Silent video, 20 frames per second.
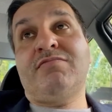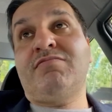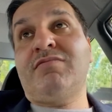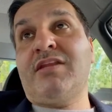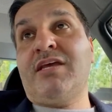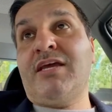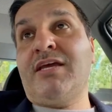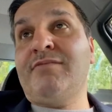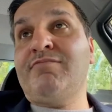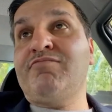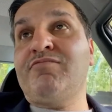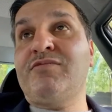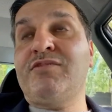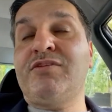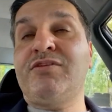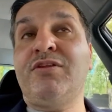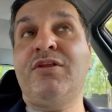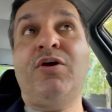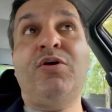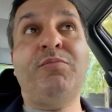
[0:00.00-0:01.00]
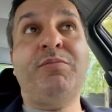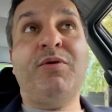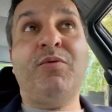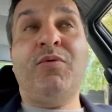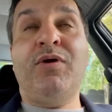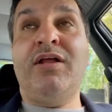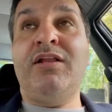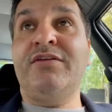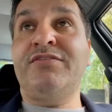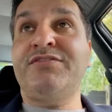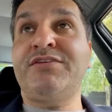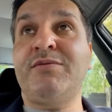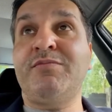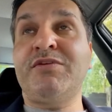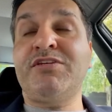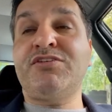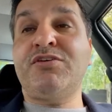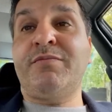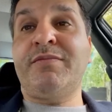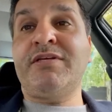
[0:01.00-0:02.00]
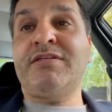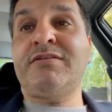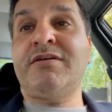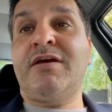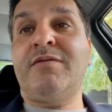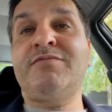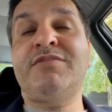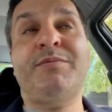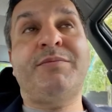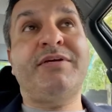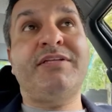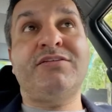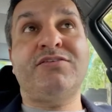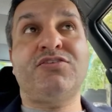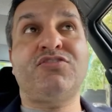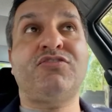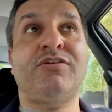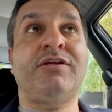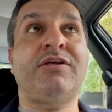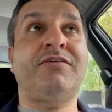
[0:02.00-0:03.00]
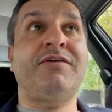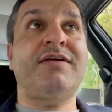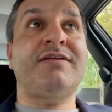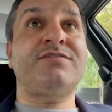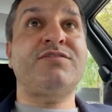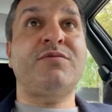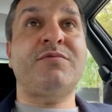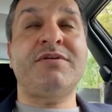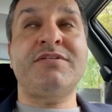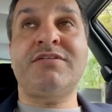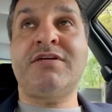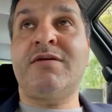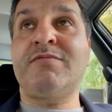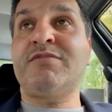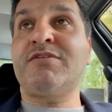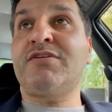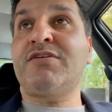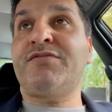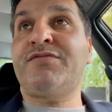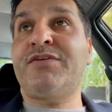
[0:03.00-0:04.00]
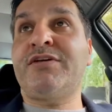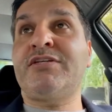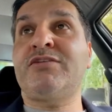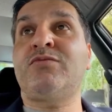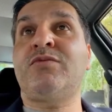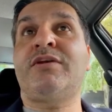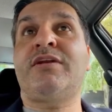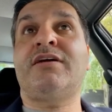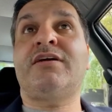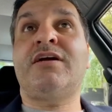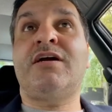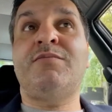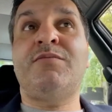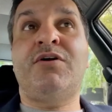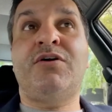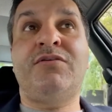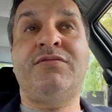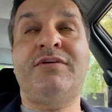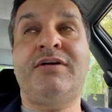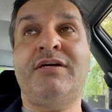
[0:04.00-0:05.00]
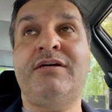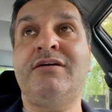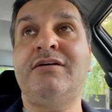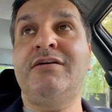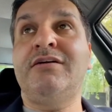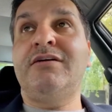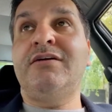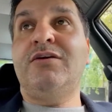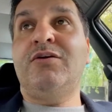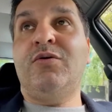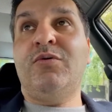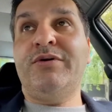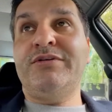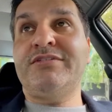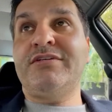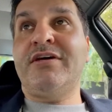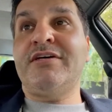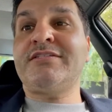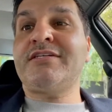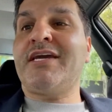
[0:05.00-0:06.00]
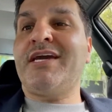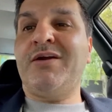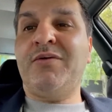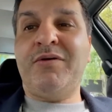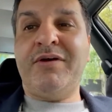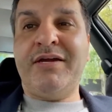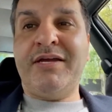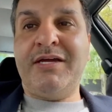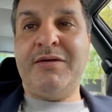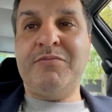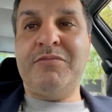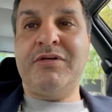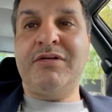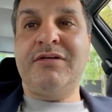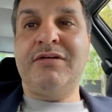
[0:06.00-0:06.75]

he'd known me well, seen me so many times. I've been to training ground so many times. He's the first one to come over, always ask how I am.